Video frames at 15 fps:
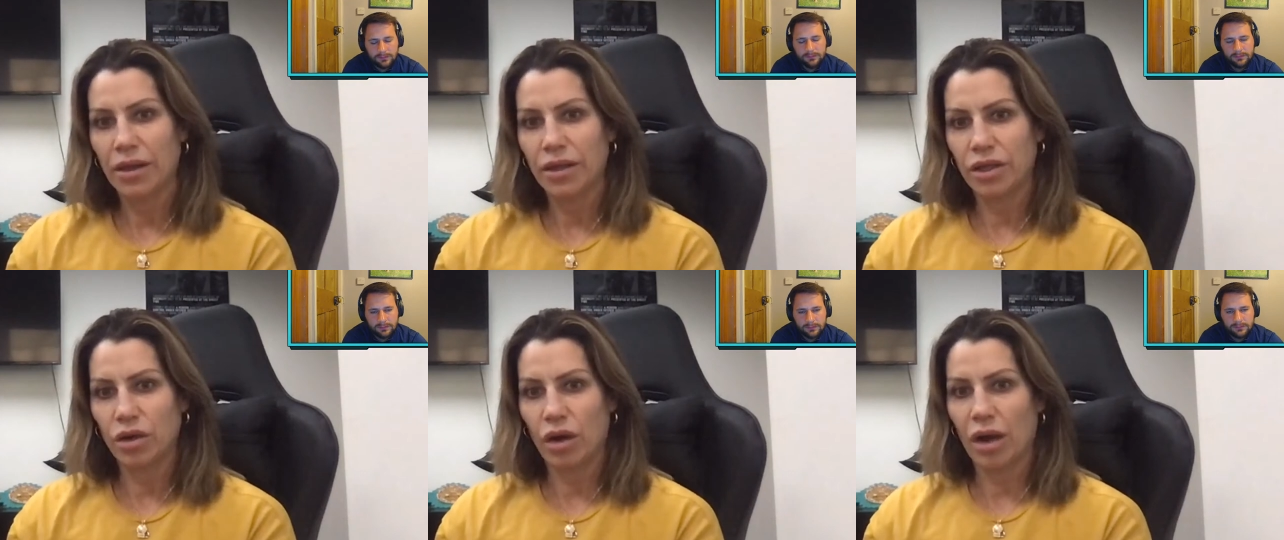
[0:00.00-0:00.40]

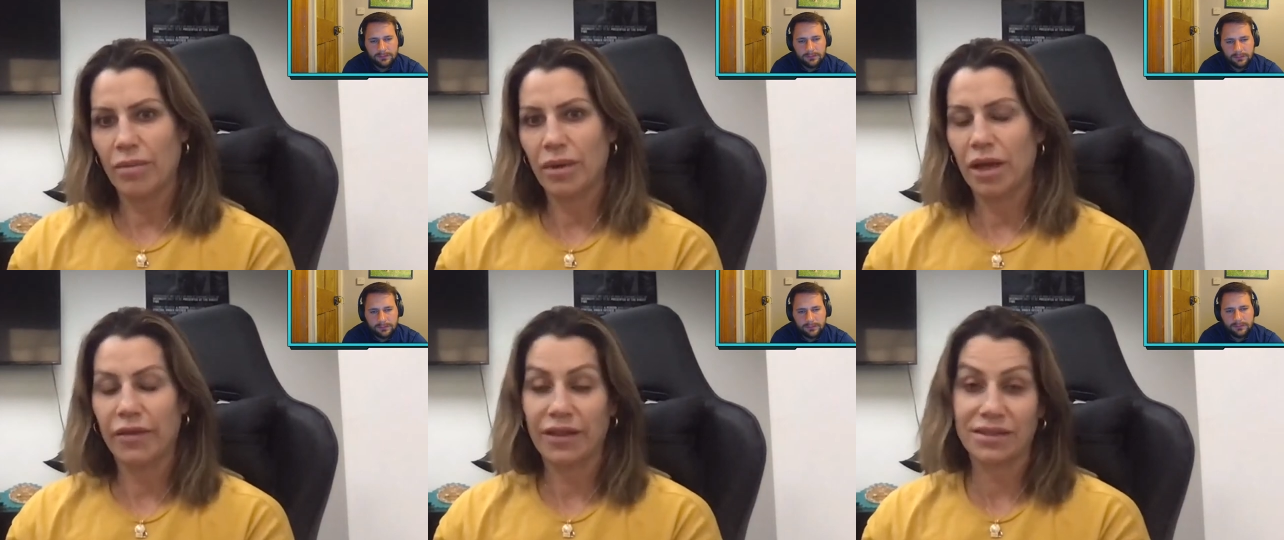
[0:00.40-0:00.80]
Speaker 1: you know
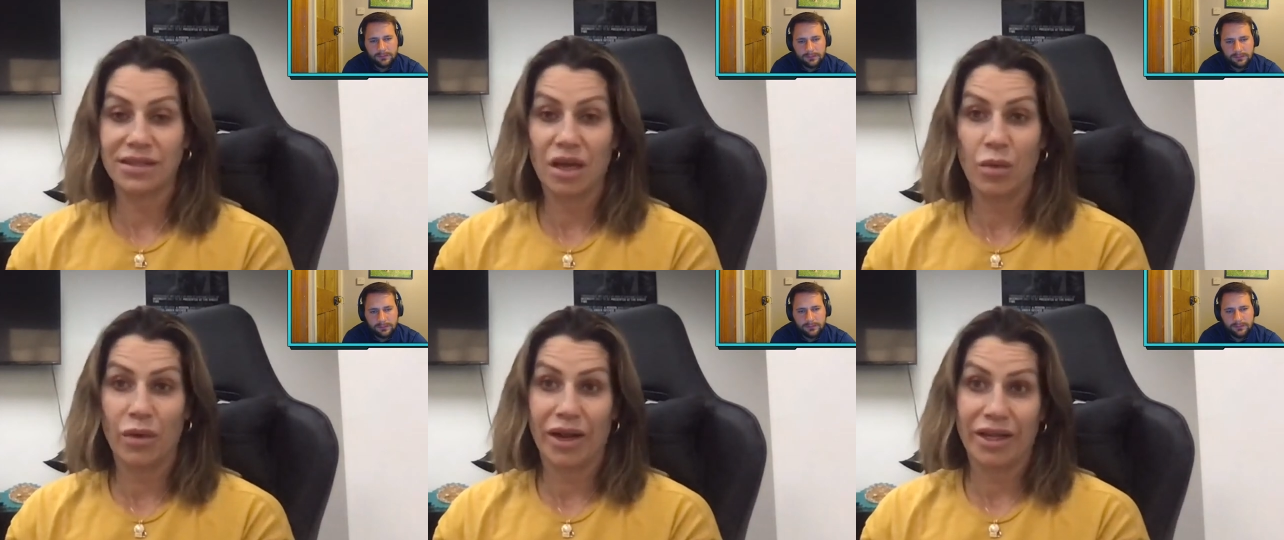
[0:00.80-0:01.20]
i'm not that's
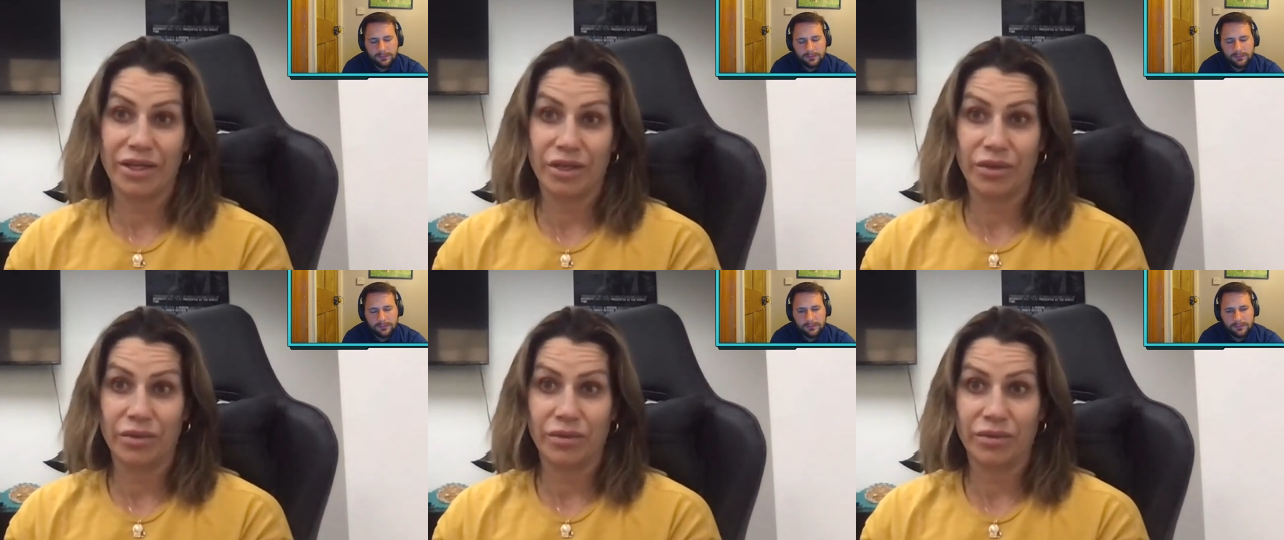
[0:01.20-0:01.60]
not what i
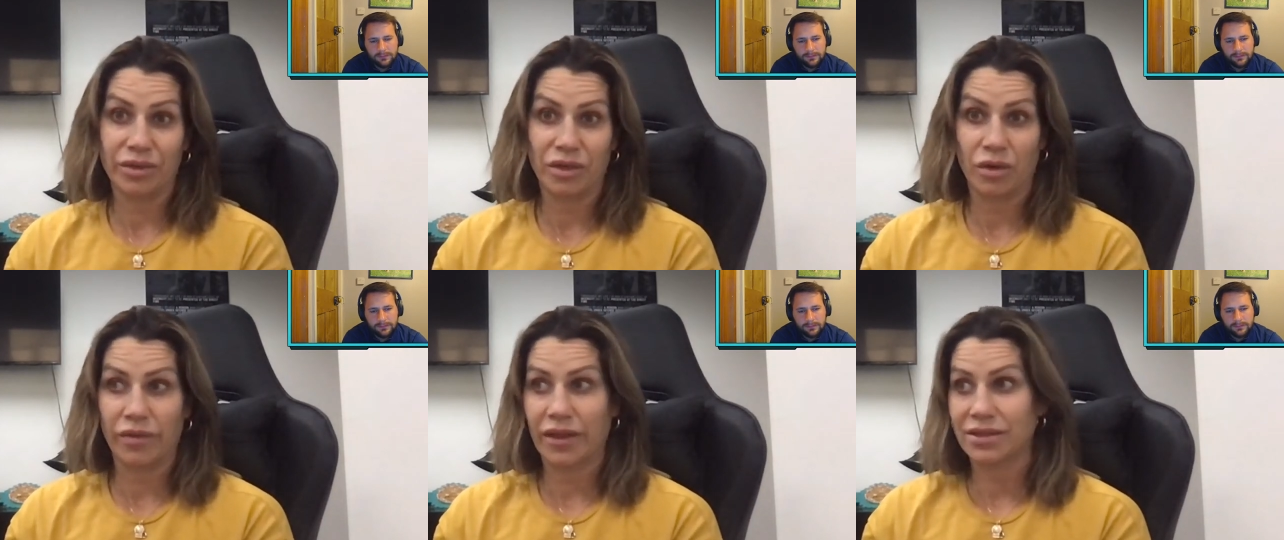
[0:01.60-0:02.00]
do you
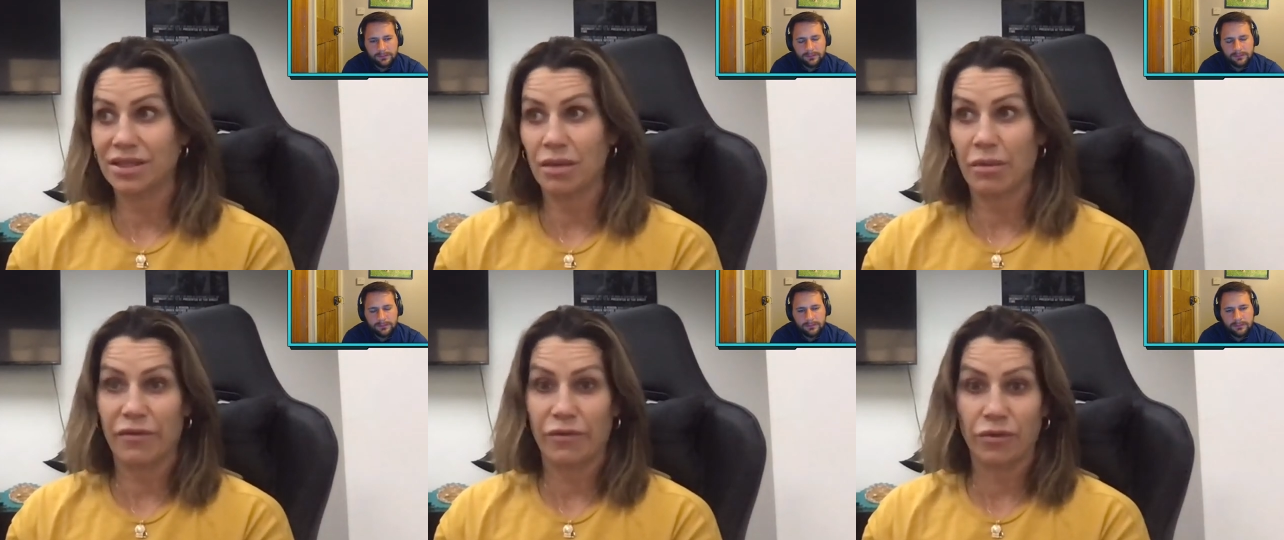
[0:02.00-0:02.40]
know that's
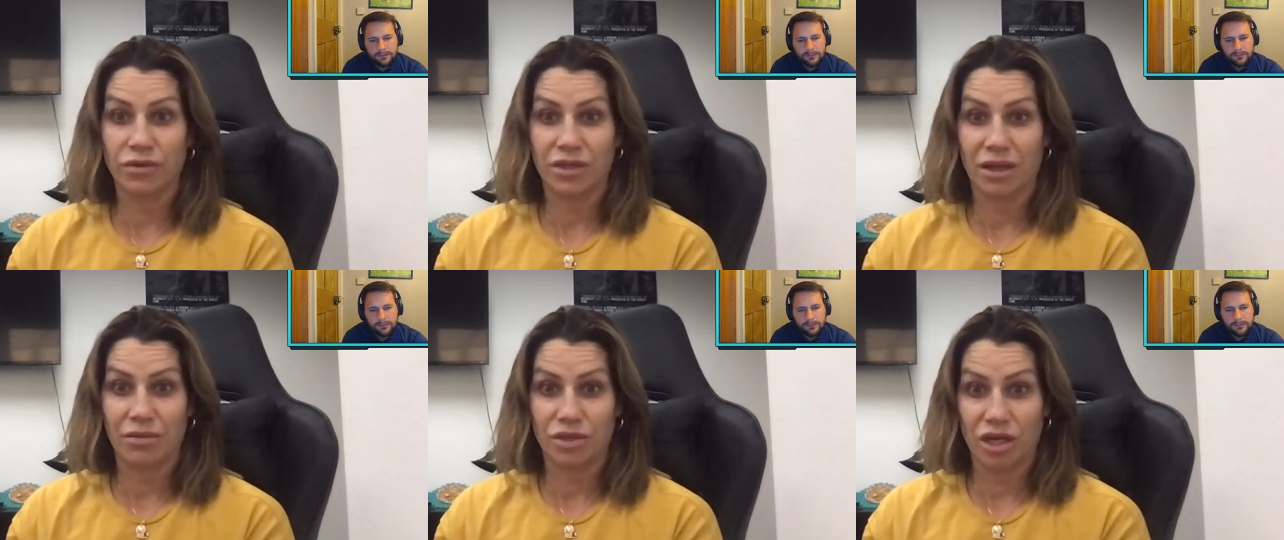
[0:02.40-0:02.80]
not my
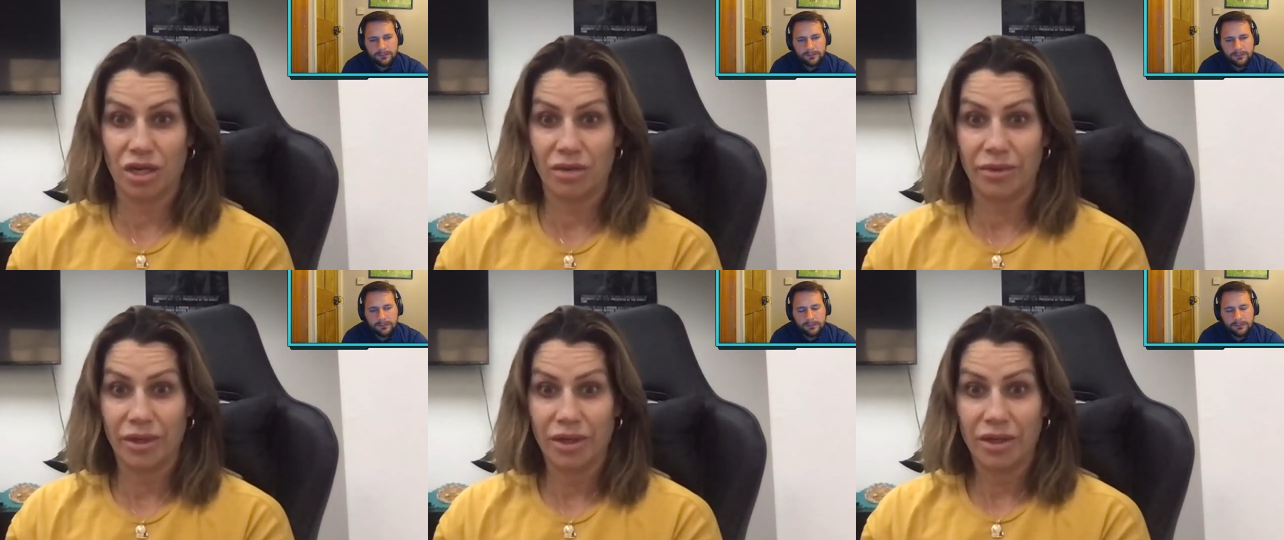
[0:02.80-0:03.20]
full-time
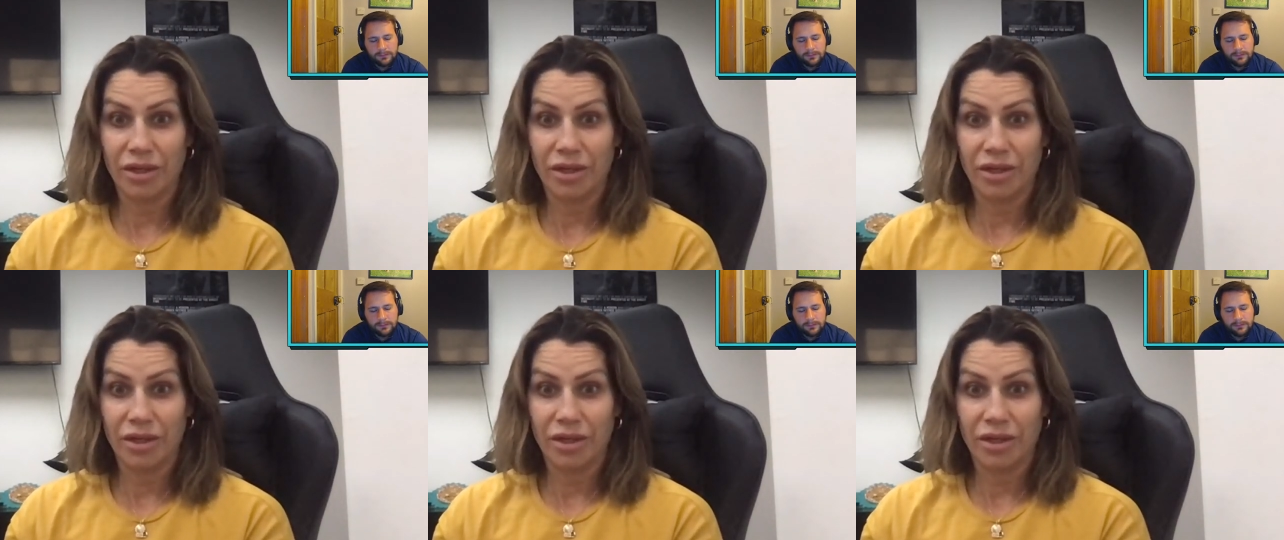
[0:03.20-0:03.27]
job